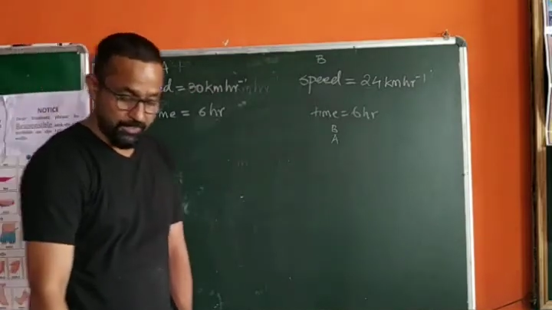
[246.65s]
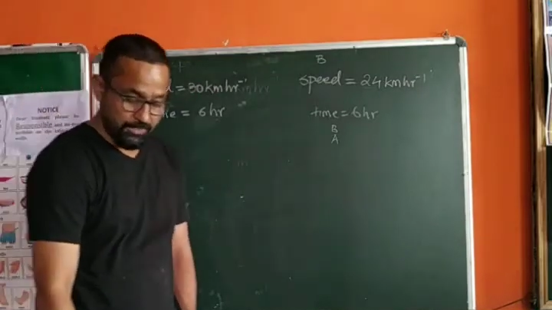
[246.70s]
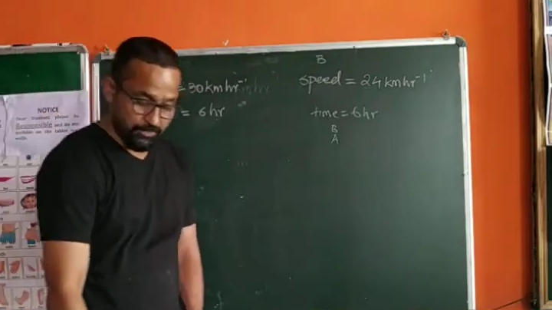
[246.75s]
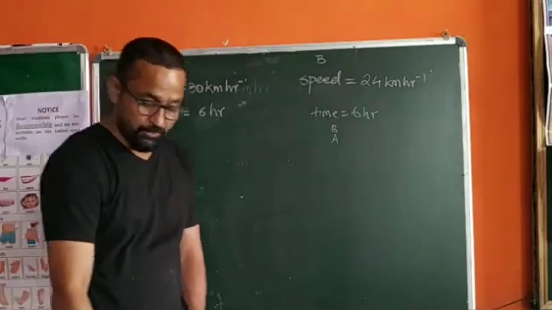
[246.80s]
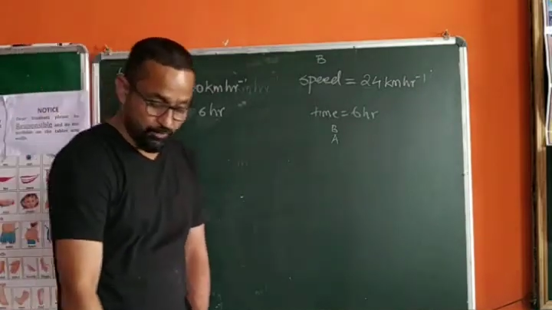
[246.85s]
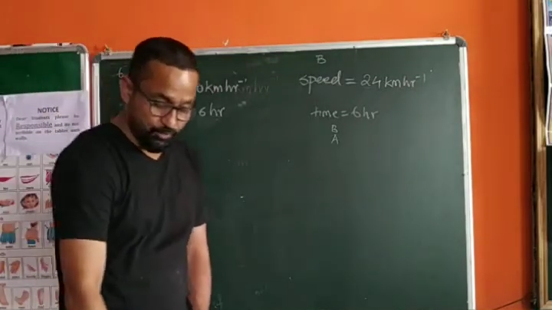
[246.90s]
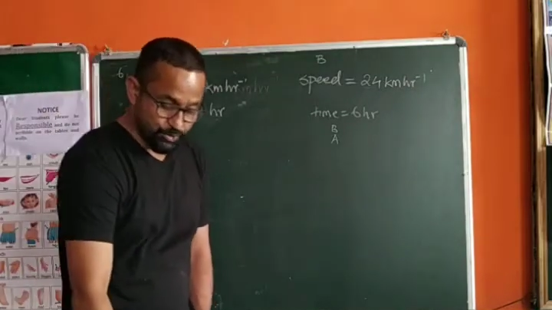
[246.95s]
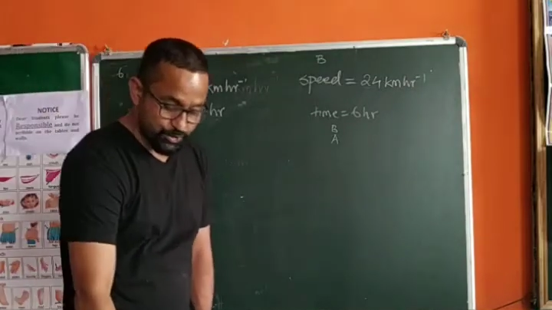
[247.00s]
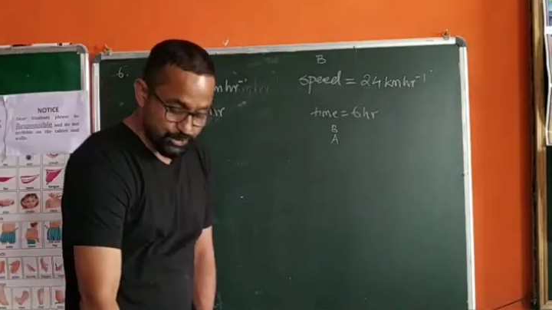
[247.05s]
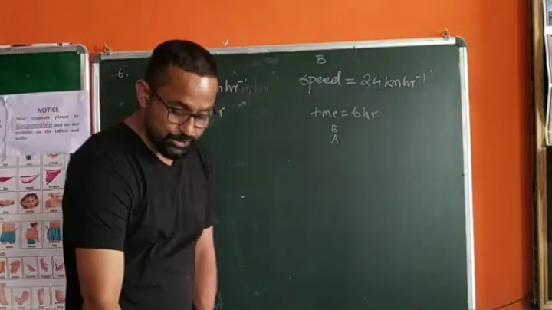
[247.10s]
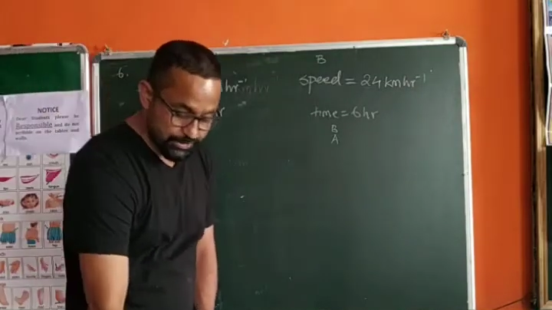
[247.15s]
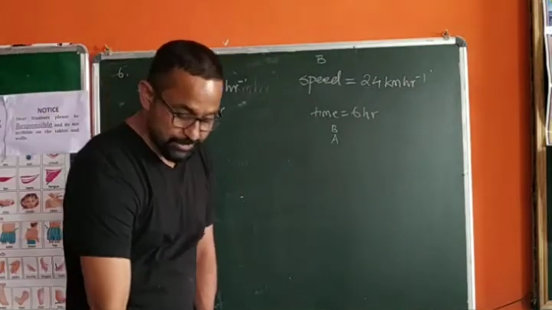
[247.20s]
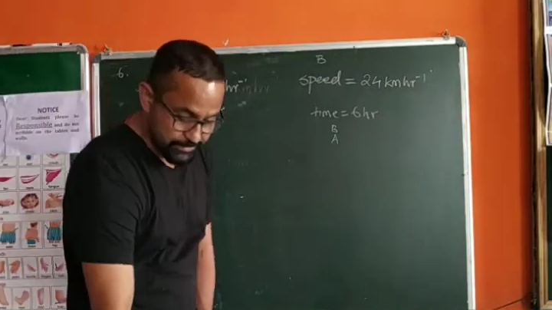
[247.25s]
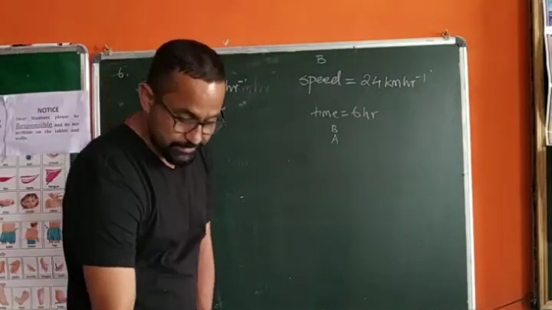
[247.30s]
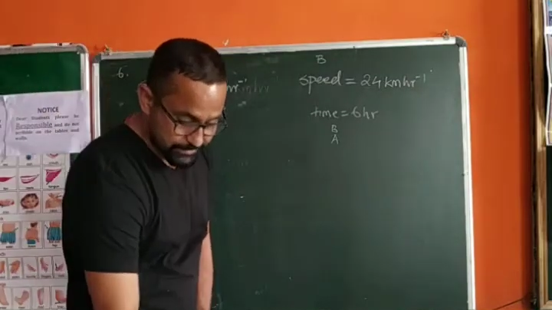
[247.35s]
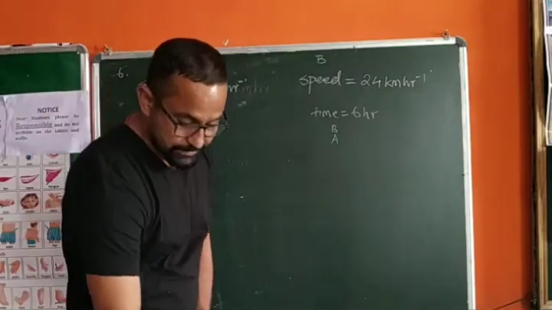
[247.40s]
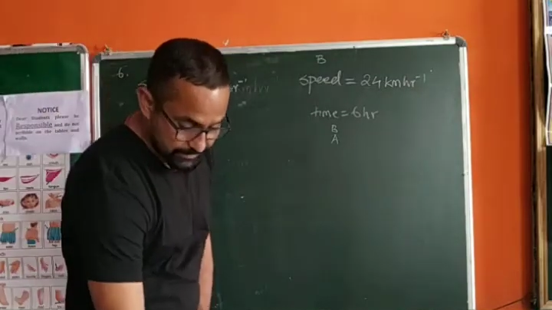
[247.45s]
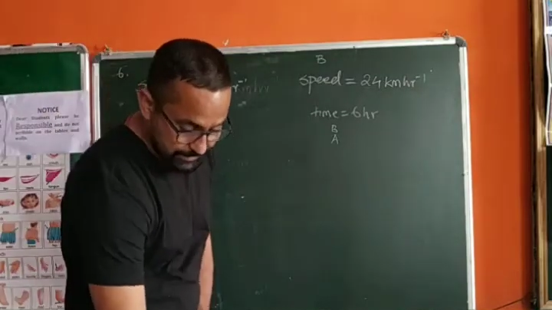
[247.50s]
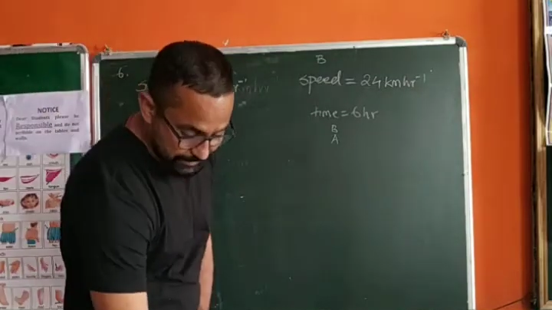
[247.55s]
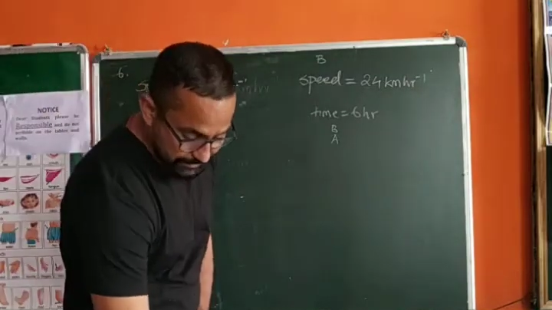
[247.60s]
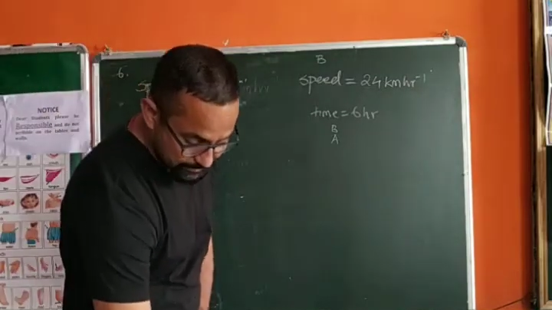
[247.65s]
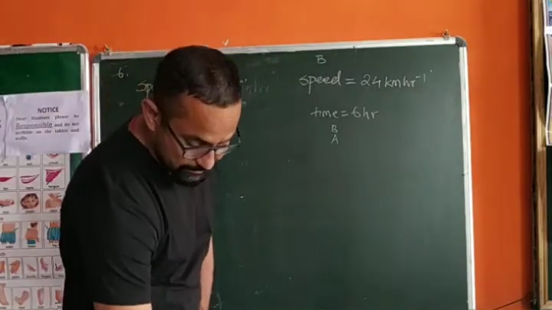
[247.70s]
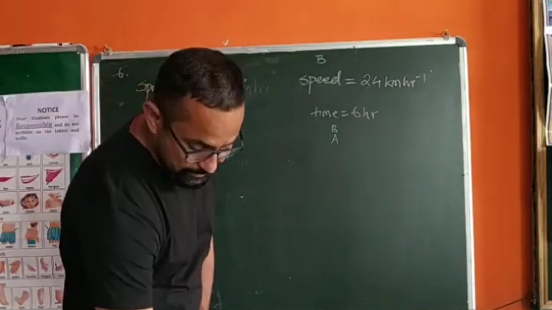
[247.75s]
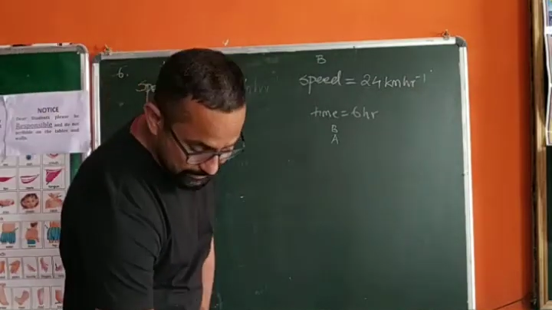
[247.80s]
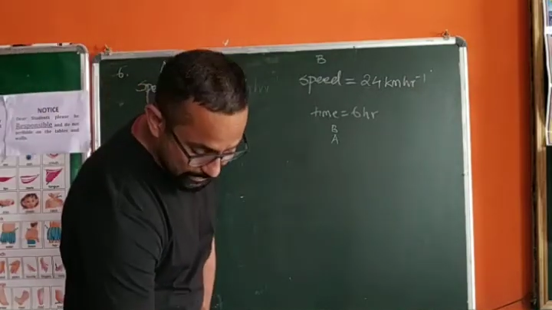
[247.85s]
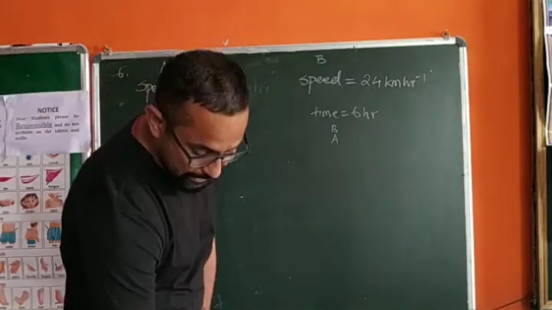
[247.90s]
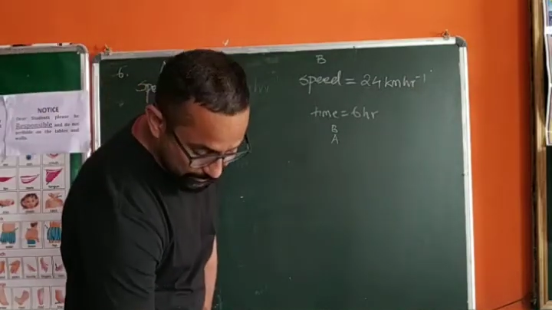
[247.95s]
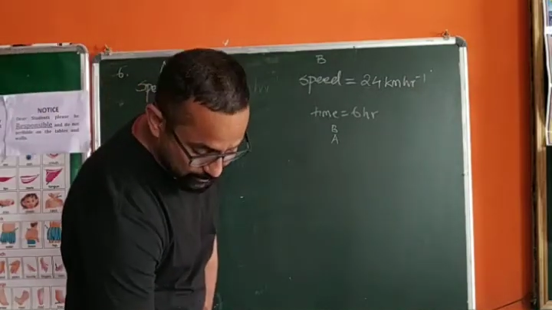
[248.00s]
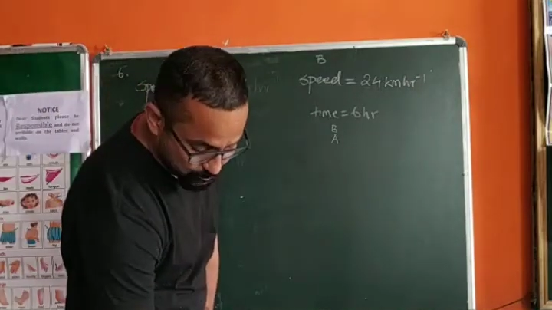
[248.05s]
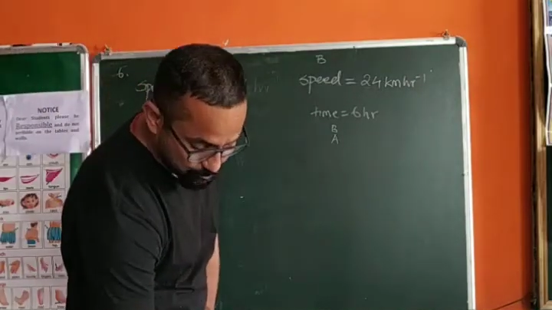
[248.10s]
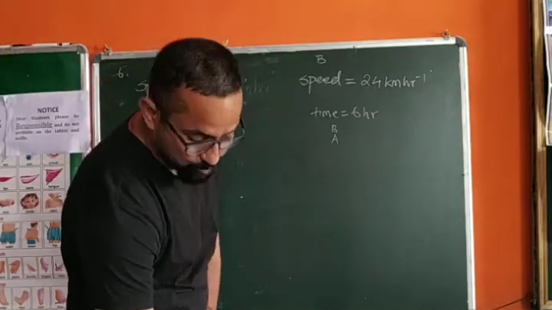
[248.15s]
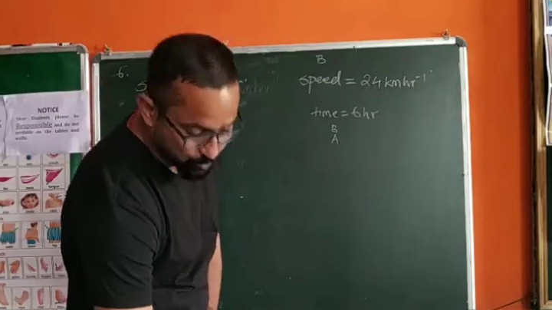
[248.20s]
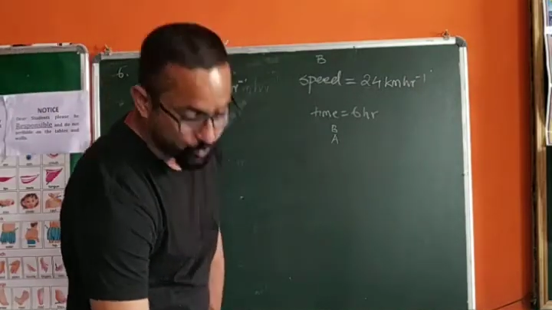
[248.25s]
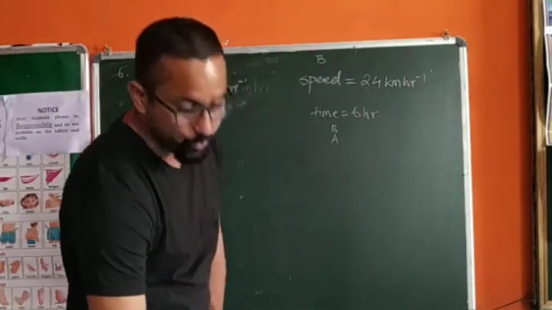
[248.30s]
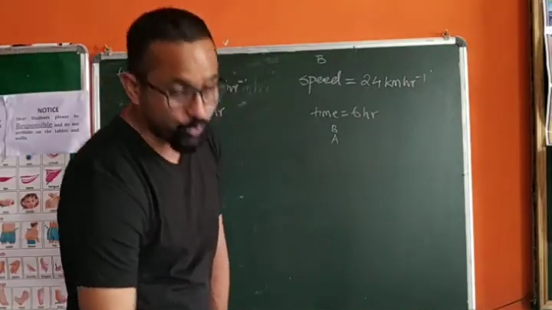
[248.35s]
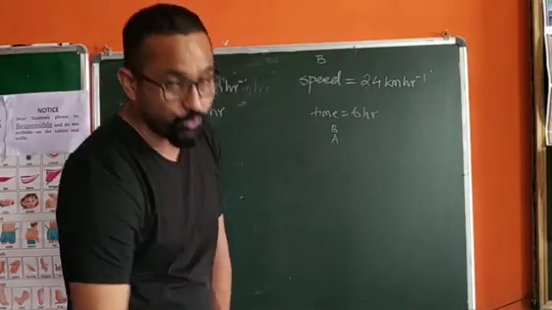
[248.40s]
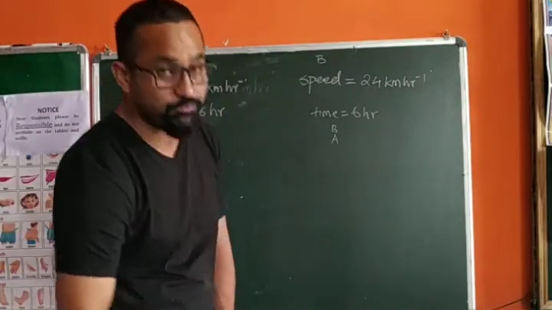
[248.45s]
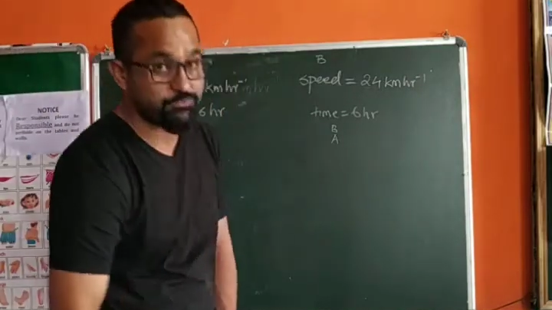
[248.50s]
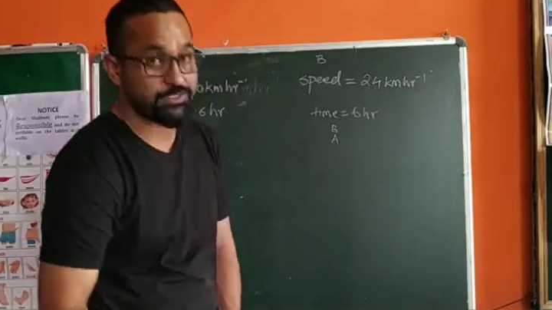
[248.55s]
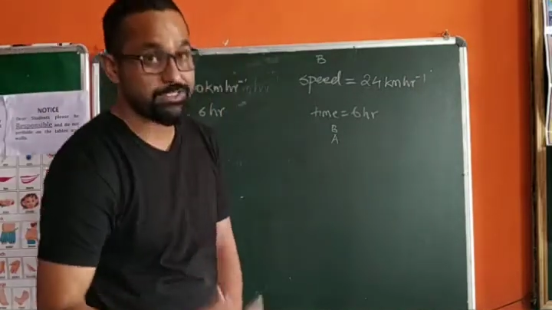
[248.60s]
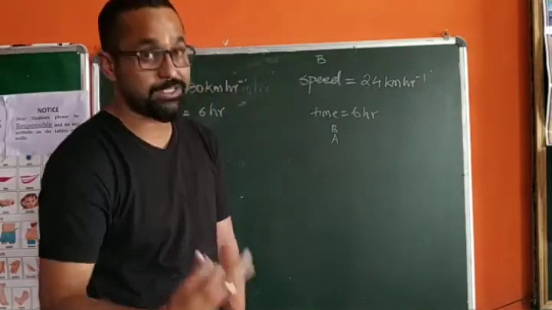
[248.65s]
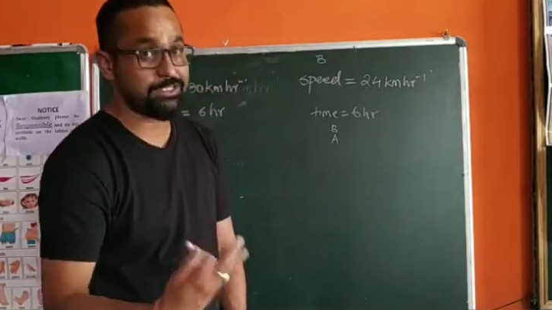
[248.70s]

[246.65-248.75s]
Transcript: Question says that moves